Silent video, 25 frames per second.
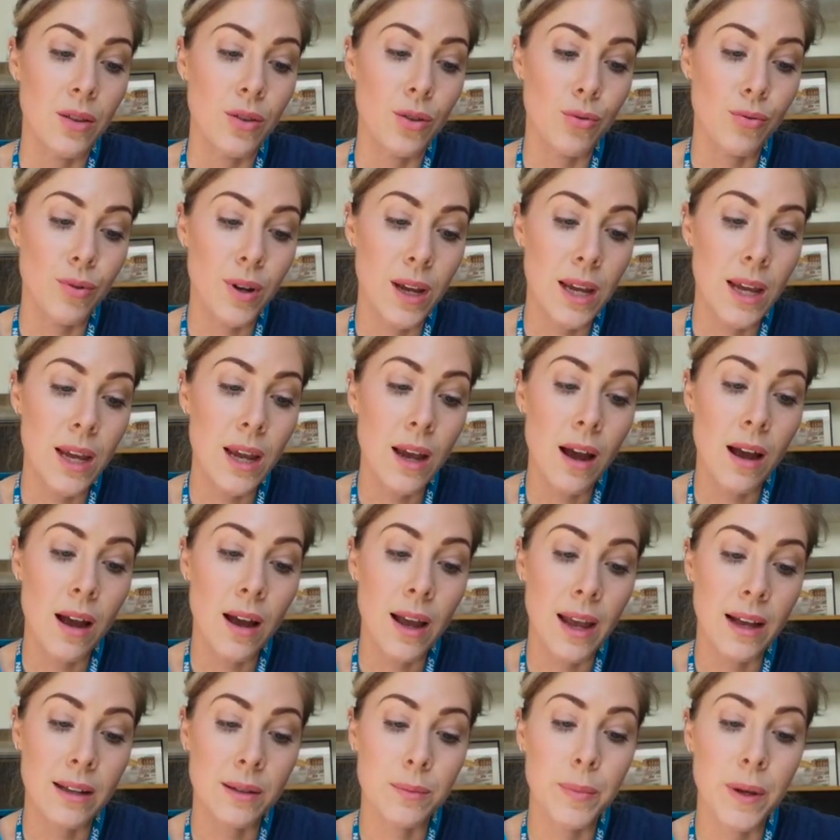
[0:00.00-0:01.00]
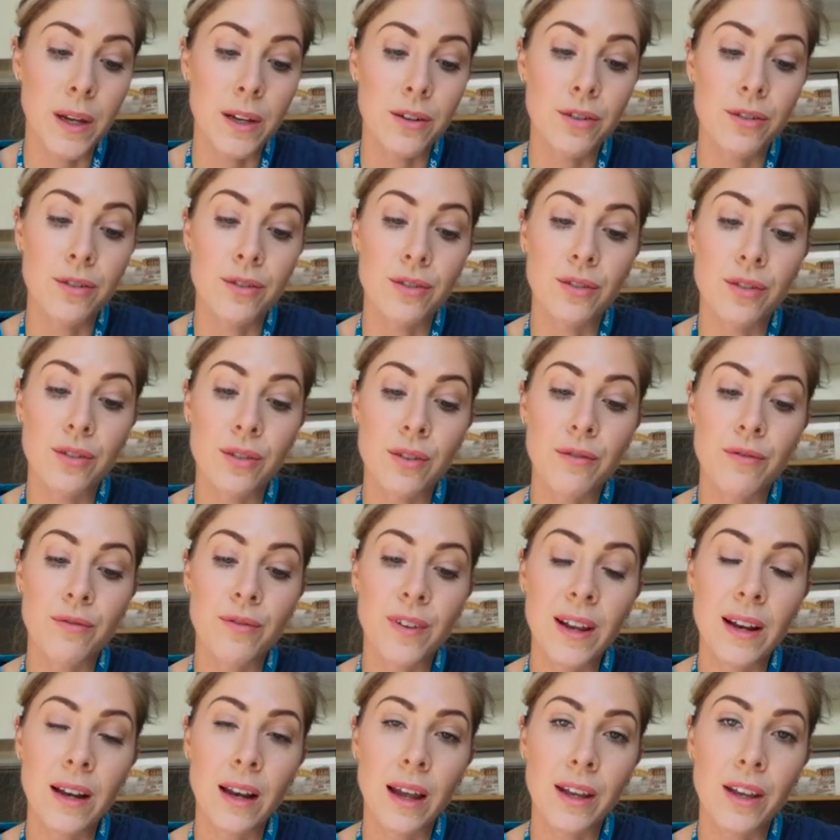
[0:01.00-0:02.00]
Three, I ask patients, does it
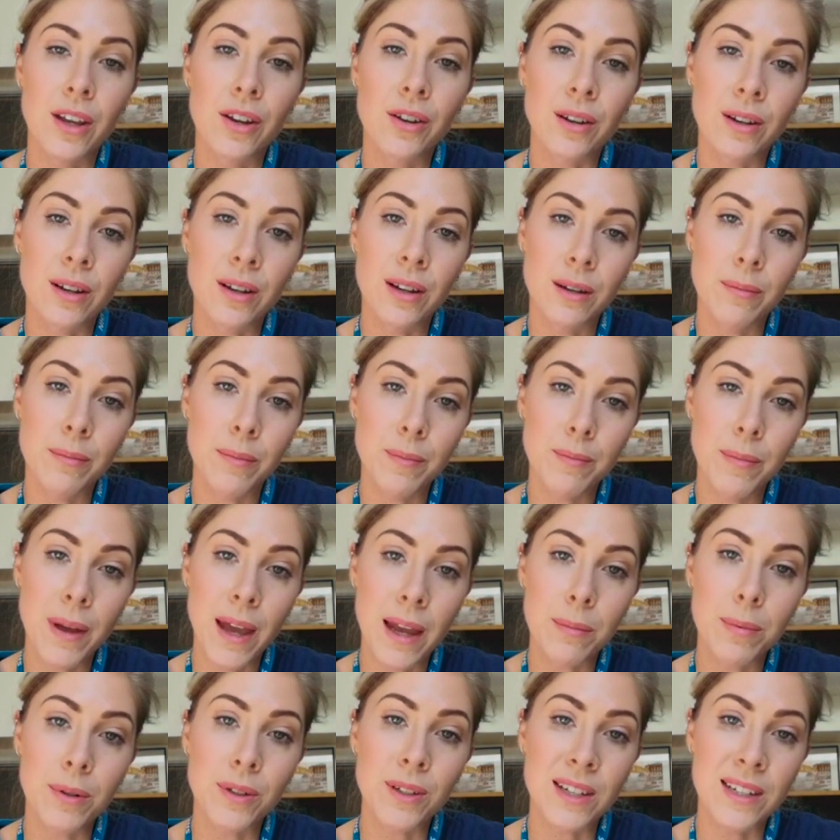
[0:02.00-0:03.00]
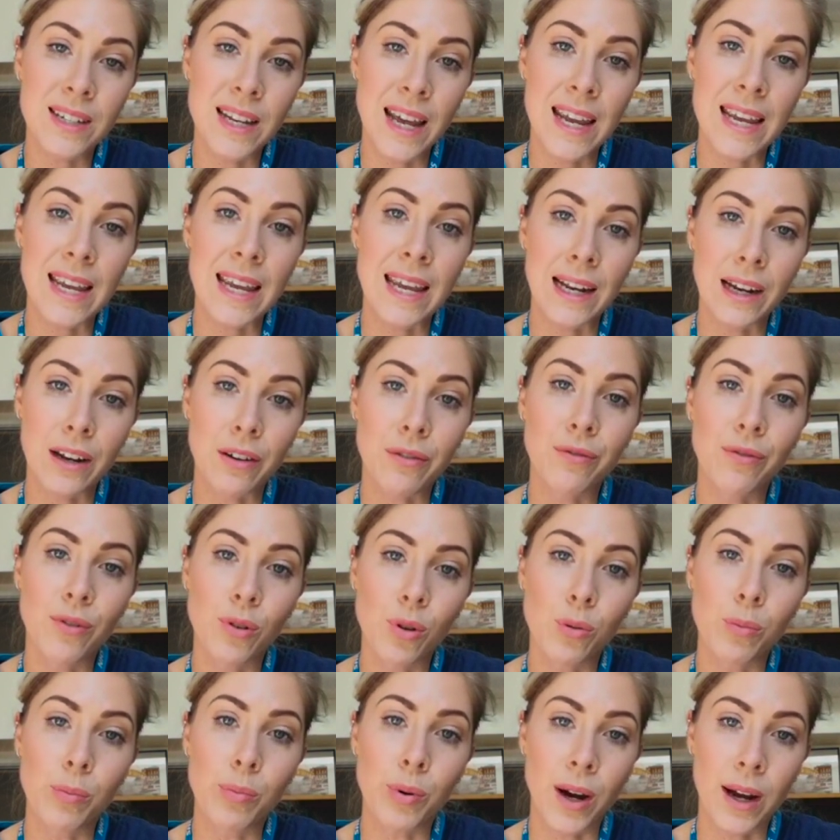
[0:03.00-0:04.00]
feel like you're able to take in a
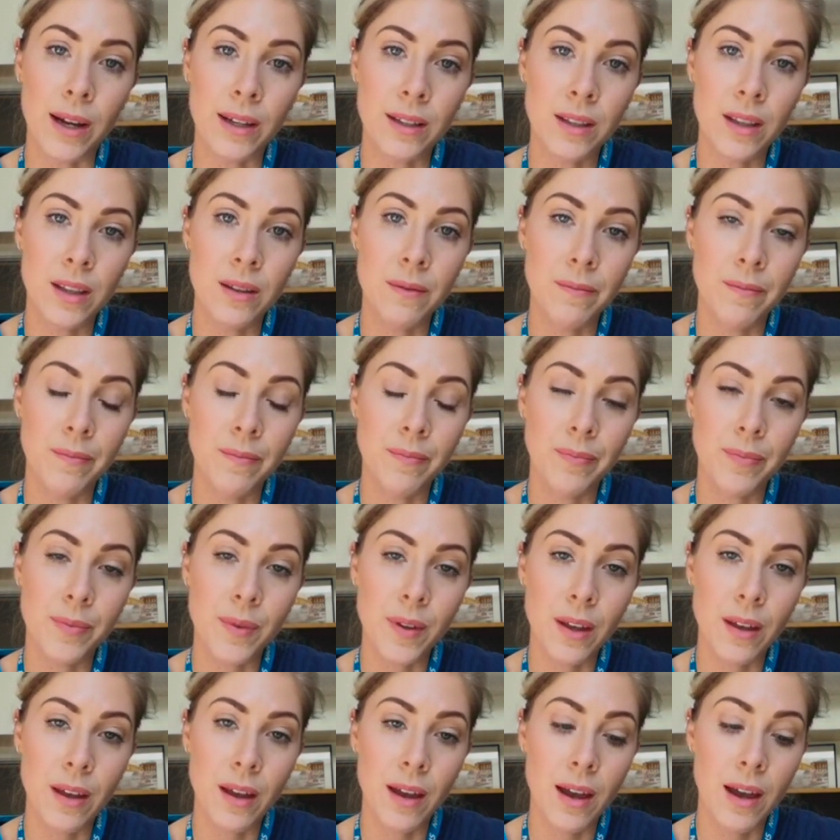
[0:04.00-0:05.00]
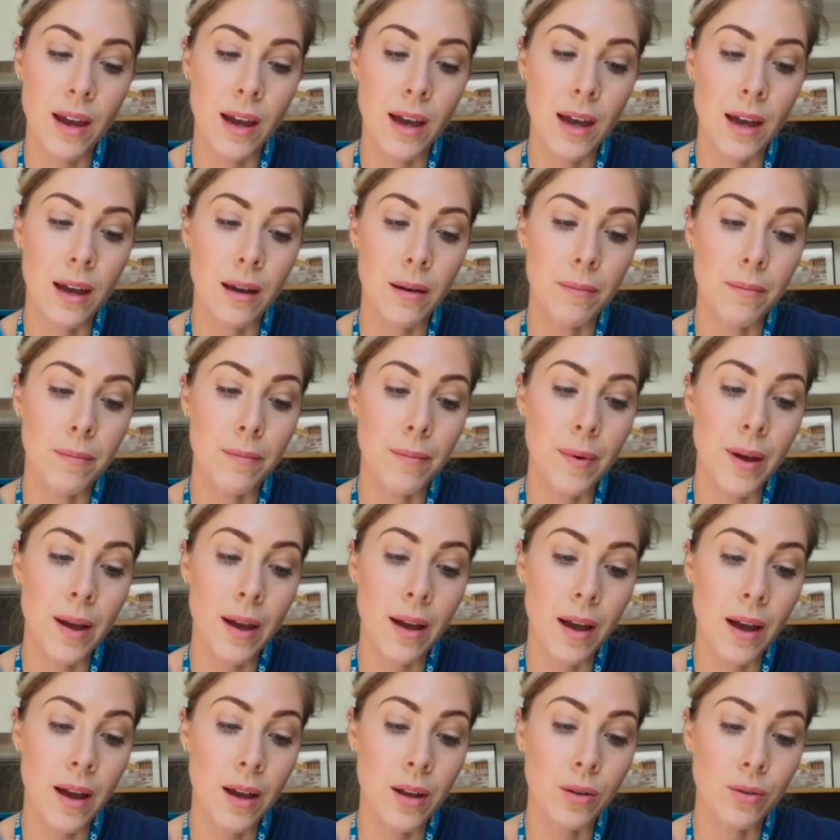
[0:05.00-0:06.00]
full breath? Um,
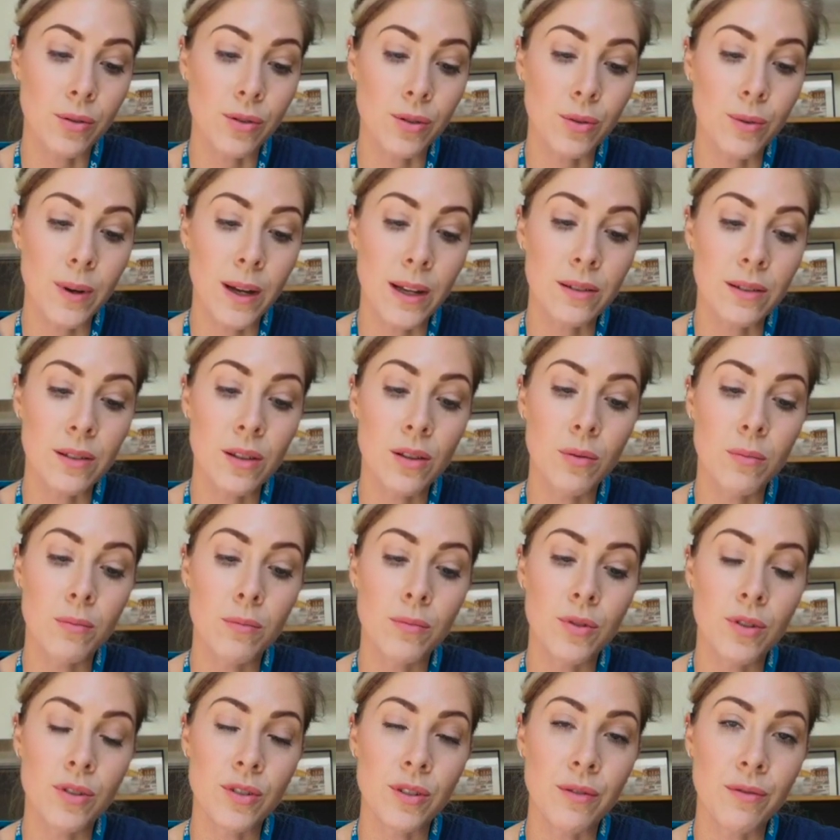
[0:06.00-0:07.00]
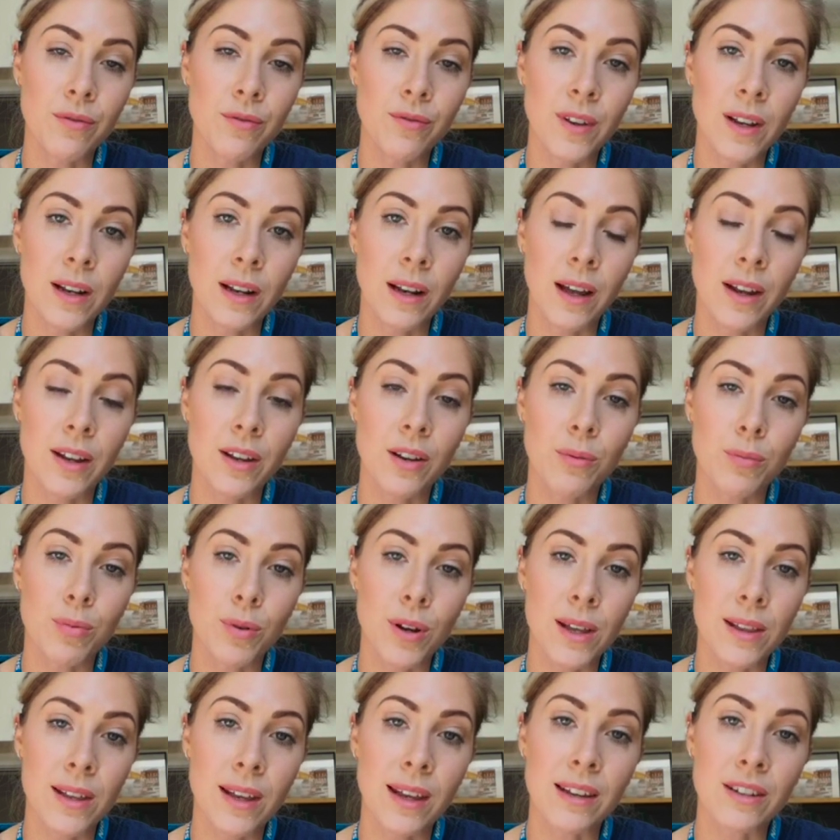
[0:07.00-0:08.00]
I also ask them, does it feel like your
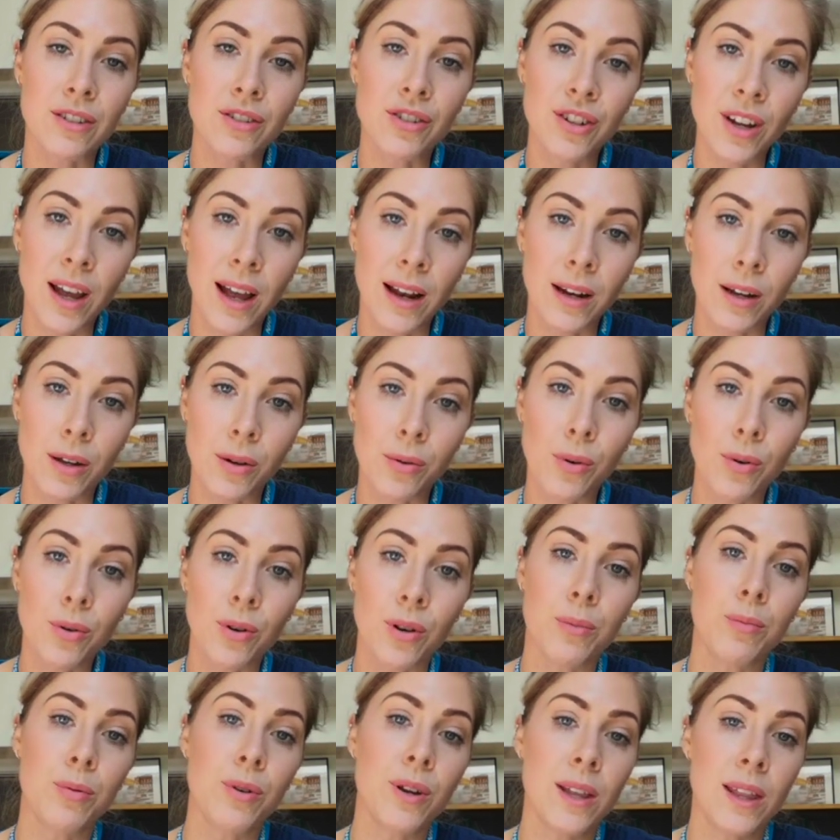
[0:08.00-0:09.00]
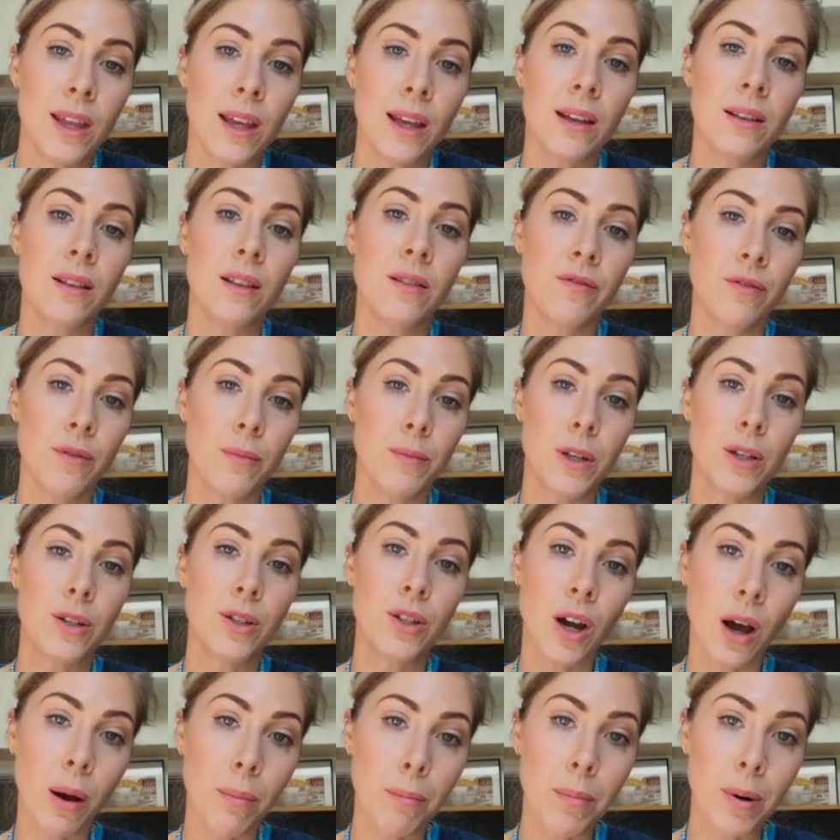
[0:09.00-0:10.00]
breathing is shallow or you're breathing in from the
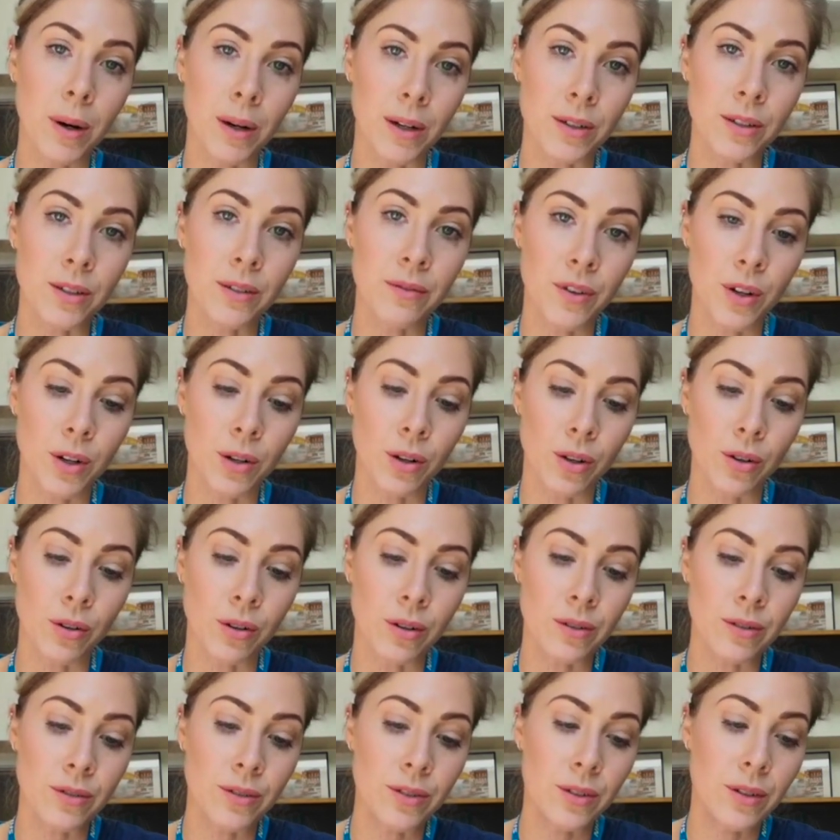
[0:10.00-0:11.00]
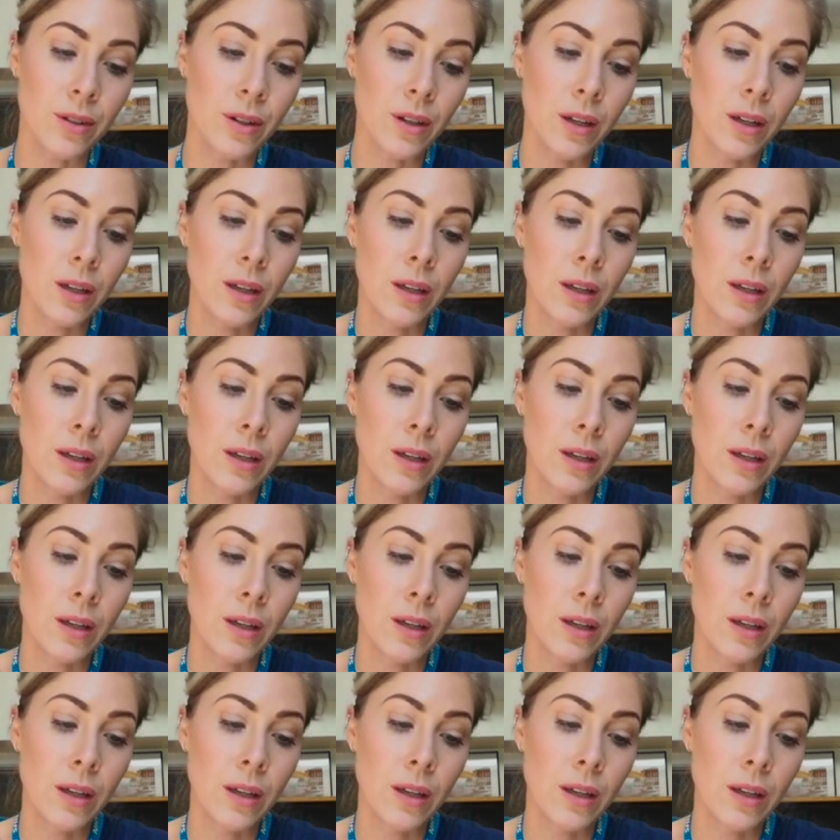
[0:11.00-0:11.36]
top part of your lungs?